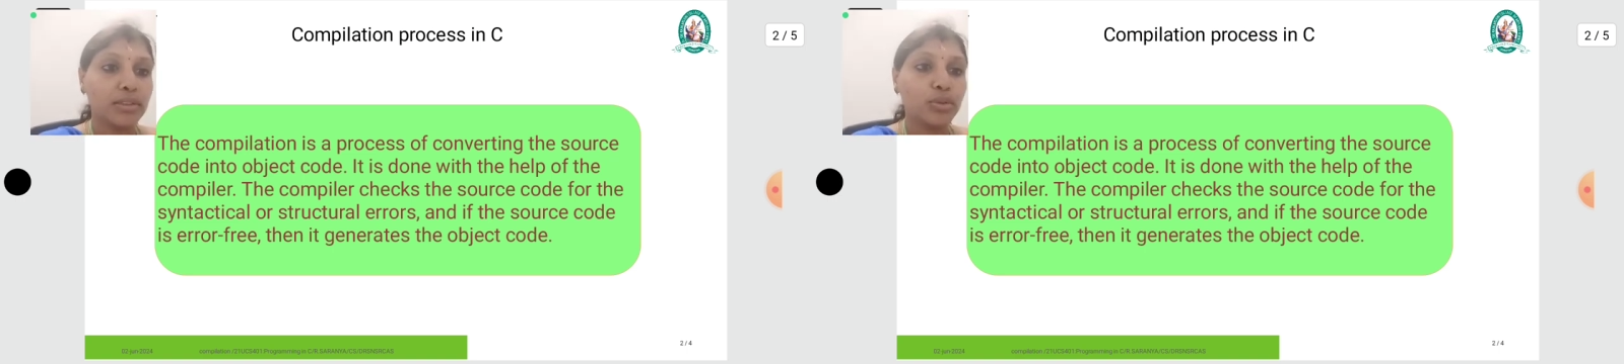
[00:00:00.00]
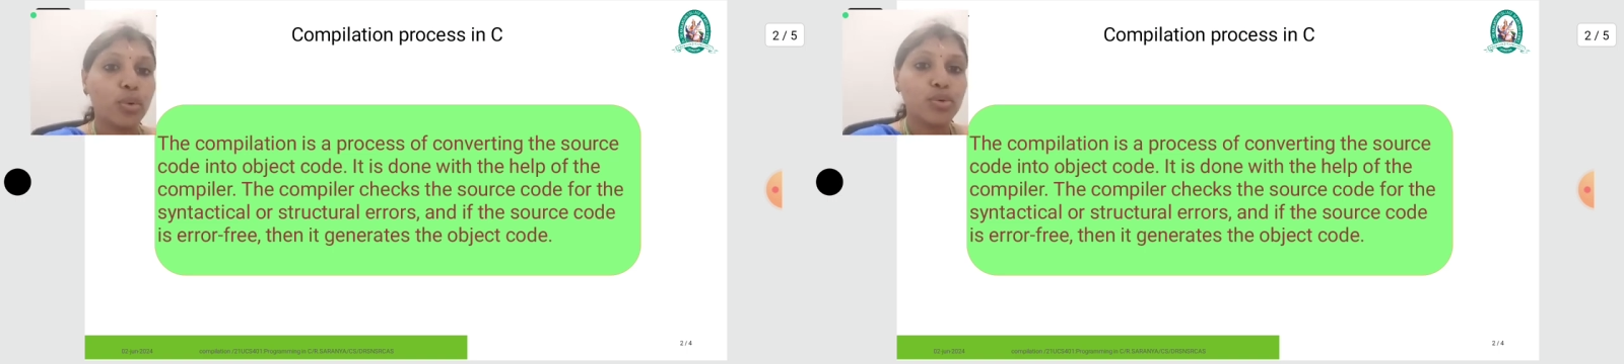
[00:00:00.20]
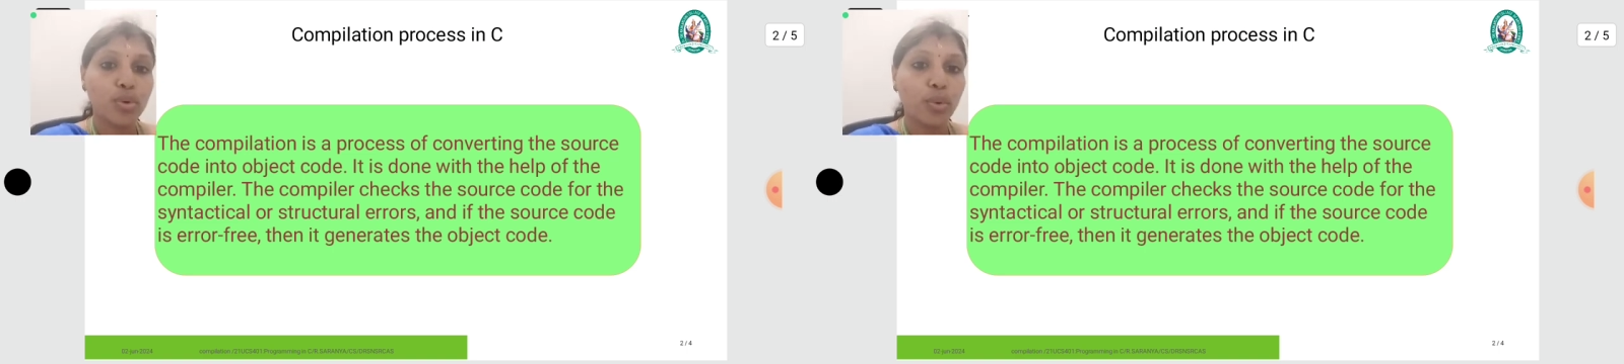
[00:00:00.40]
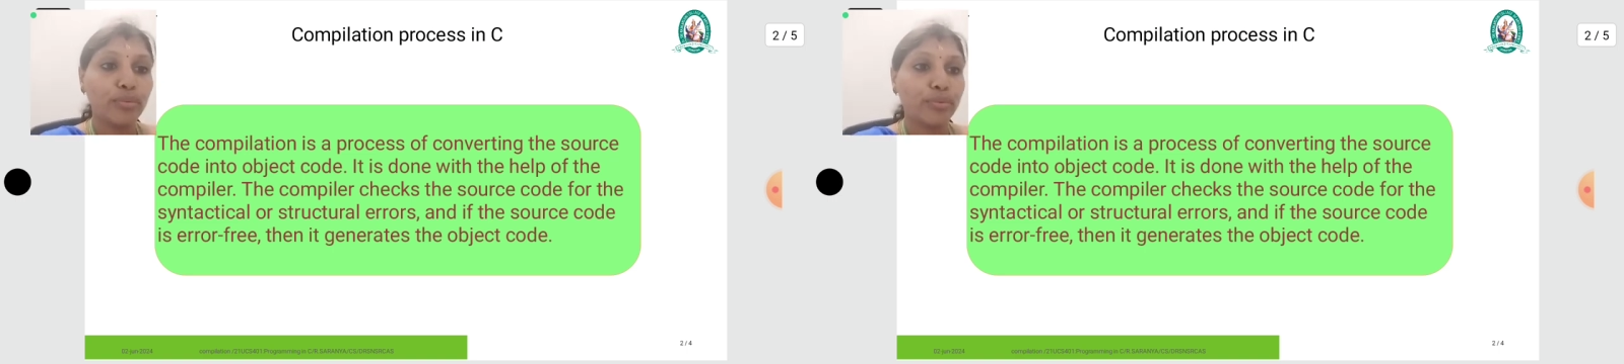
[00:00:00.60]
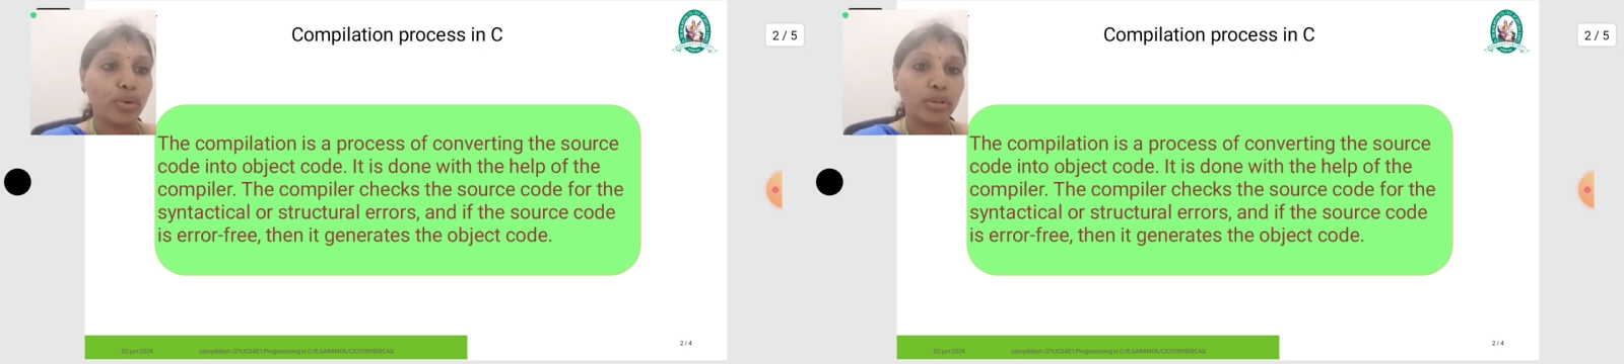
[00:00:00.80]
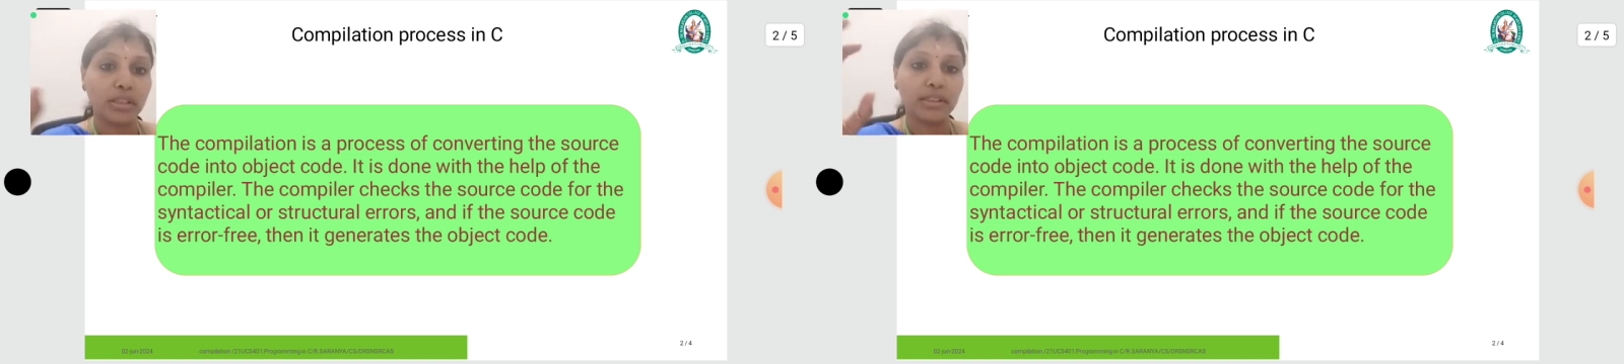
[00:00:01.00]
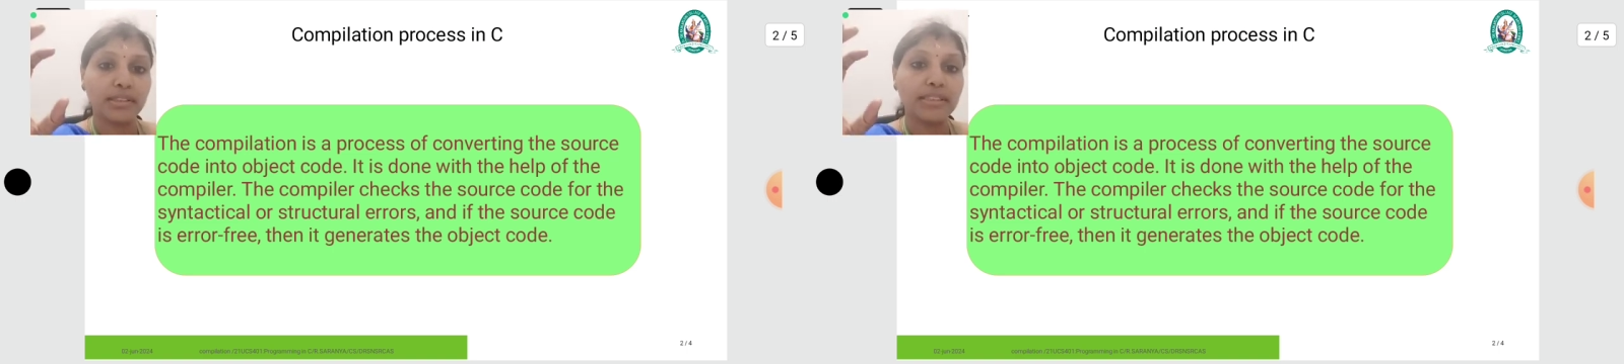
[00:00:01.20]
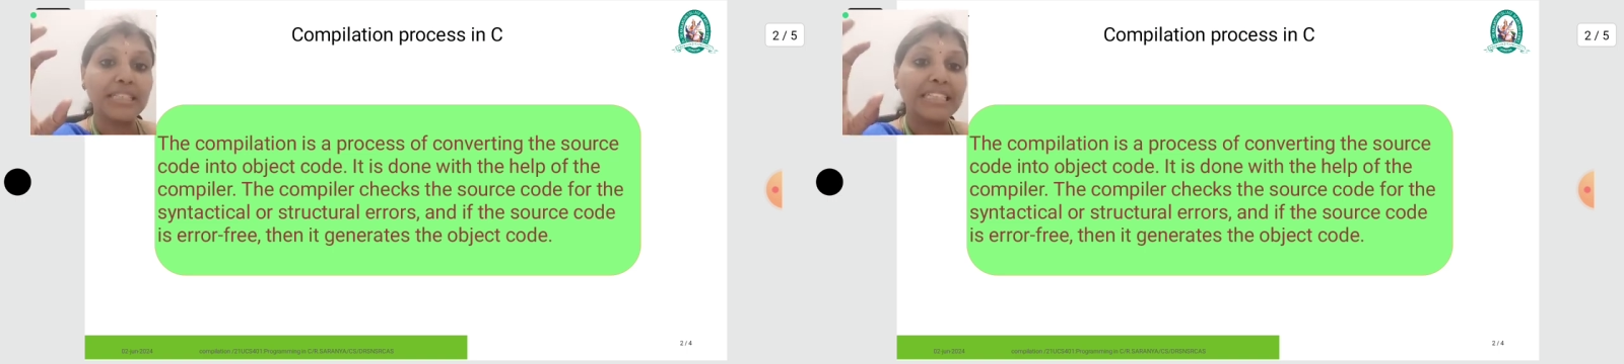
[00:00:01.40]
source code for
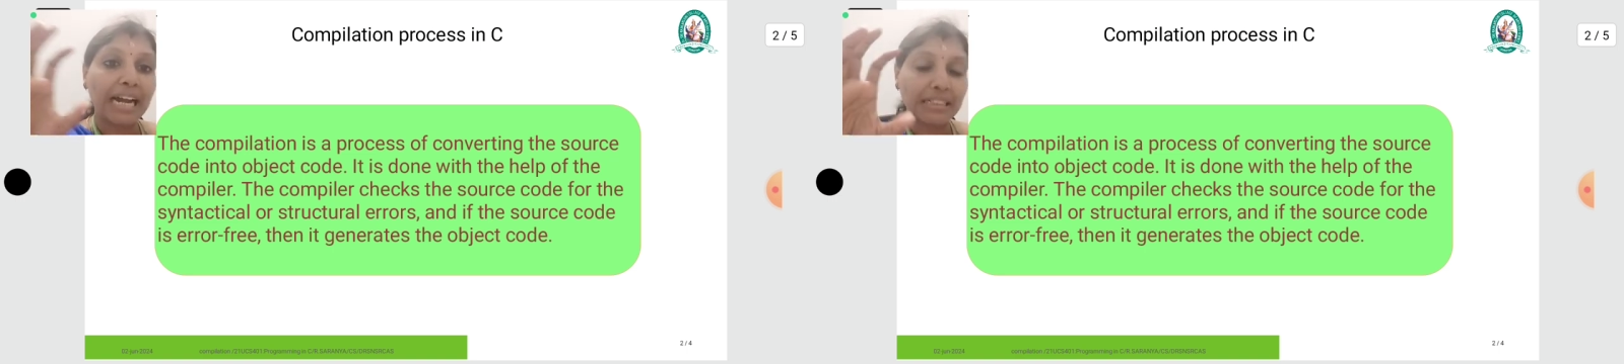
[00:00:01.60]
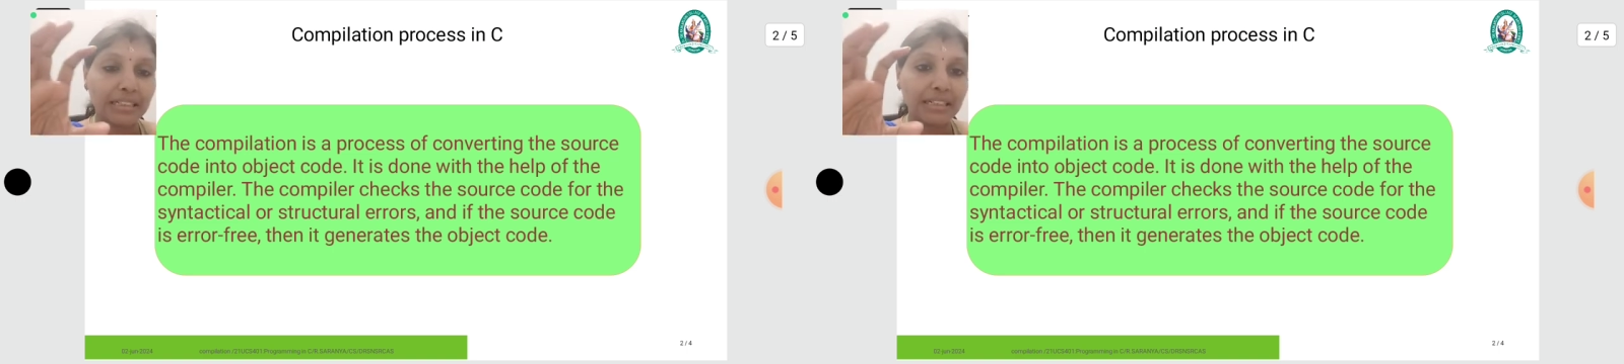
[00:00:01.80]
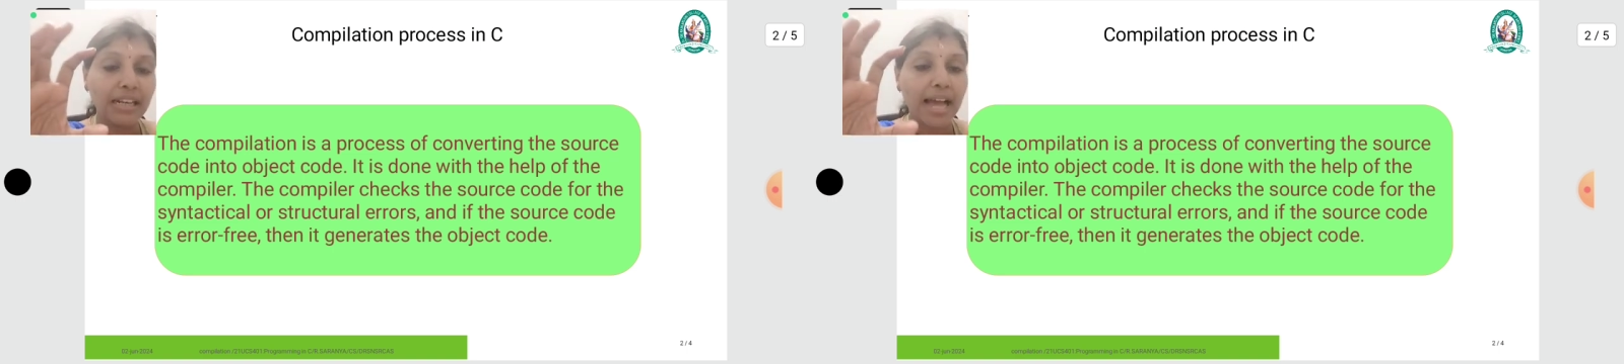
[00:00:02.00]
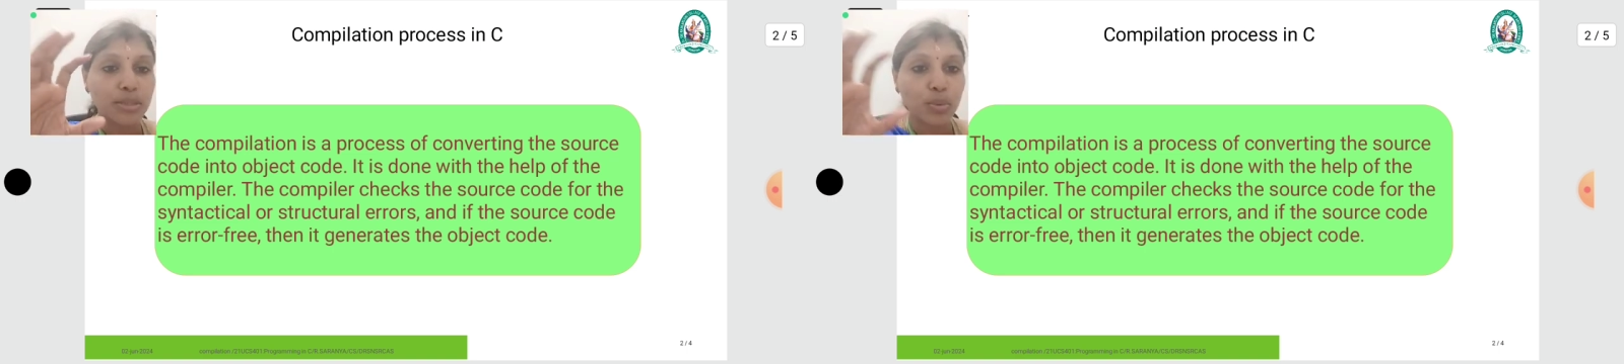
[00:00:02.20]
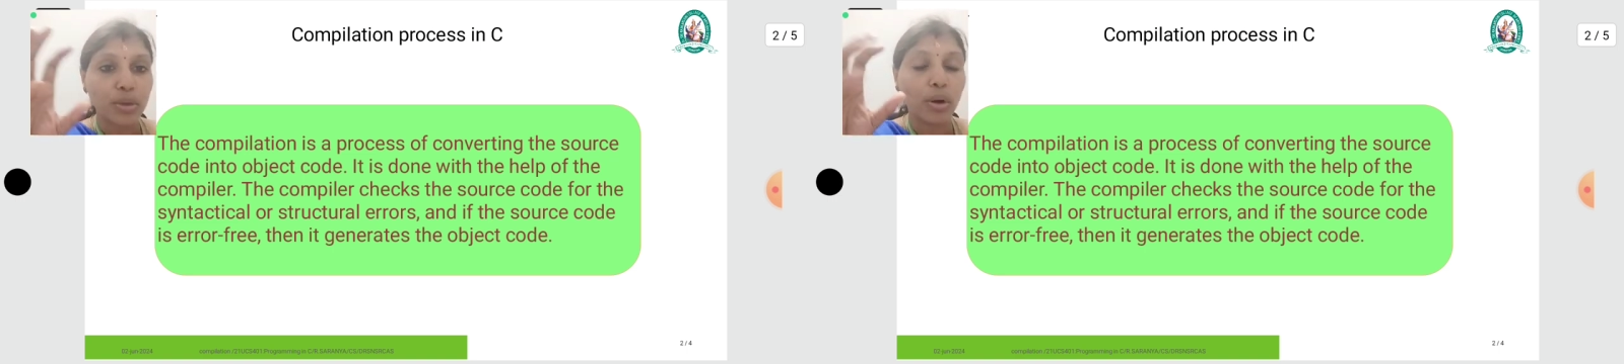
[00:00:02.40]
syntactical aspect,